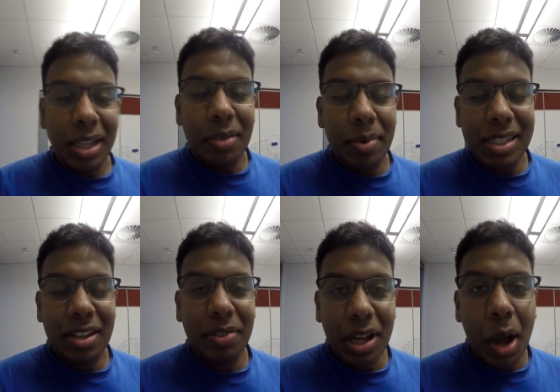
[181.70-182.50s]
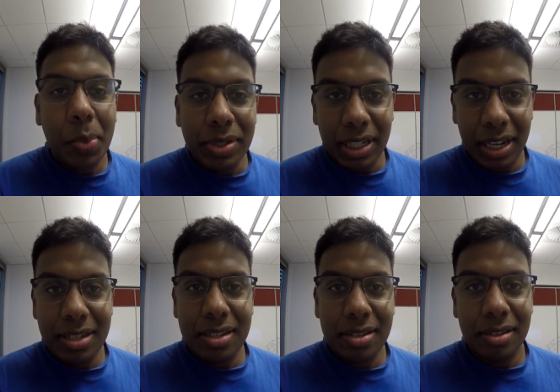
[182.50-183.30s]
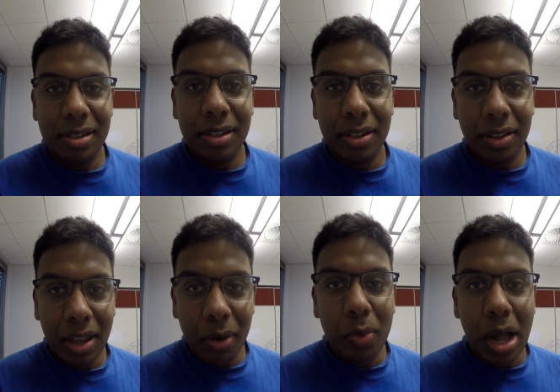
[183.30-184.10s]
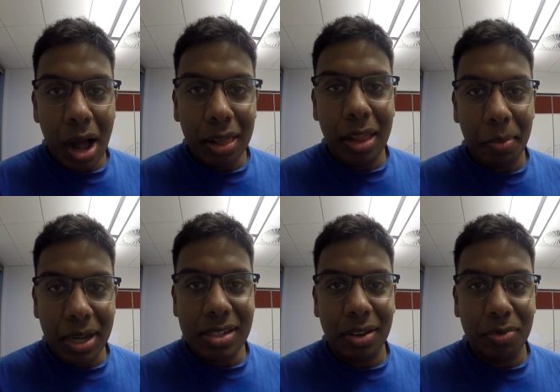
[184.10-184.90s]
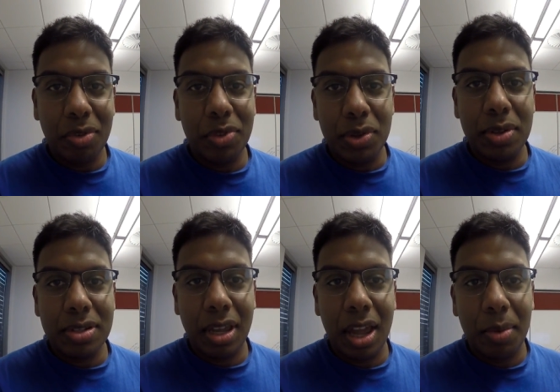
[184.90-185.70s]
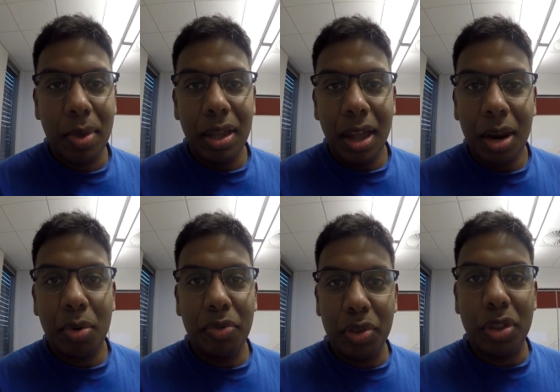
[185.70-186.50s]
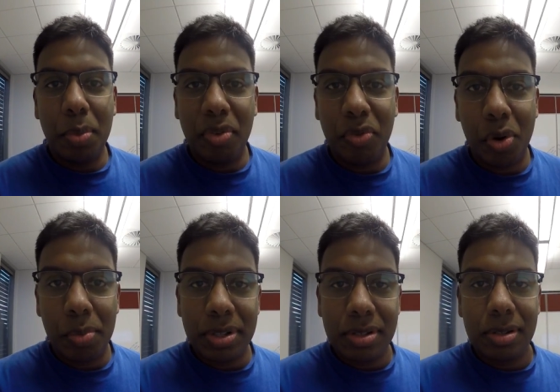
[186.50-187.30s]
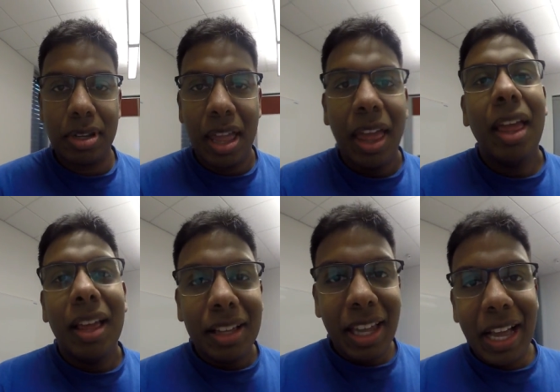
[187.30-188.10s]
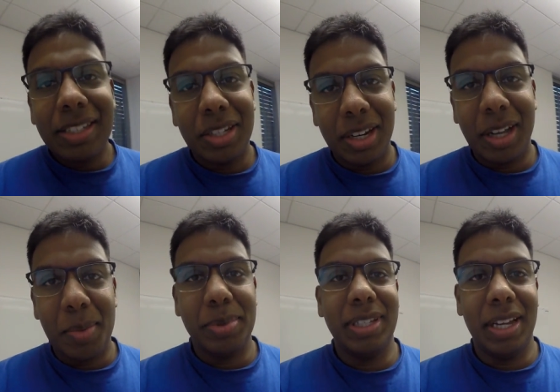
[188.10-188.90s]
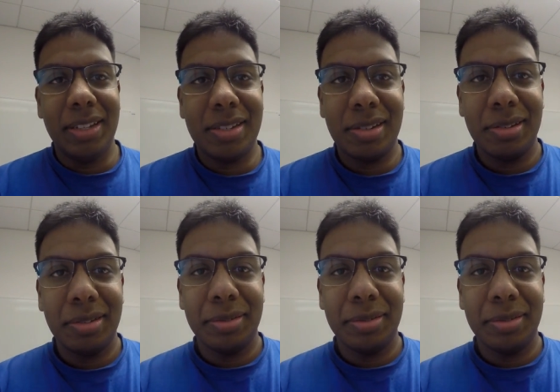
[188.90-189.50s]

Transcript: going to give myself a couple days and then I'll let myself review this game and review their performance. Catch in a couple days.